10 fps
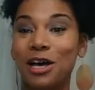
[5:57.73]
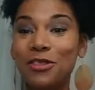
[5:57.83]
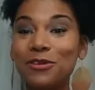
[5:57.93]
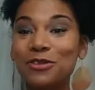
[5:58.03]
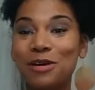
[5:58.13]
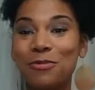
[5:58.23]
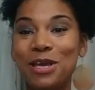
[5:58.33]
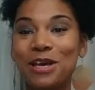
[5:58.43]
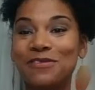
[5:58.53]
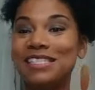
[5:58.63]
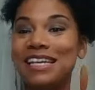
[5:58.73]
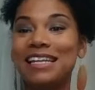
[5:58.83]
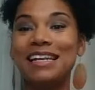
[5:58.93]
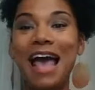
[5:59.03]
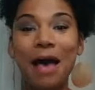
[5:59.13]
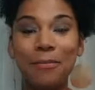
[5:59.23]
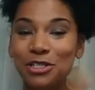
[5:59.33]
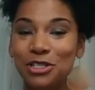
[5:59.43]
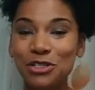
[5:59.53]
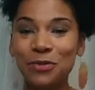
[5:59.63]
others that we have seen it happen
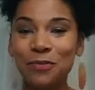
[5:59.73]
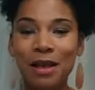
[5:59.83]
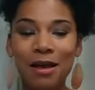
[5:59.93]
to.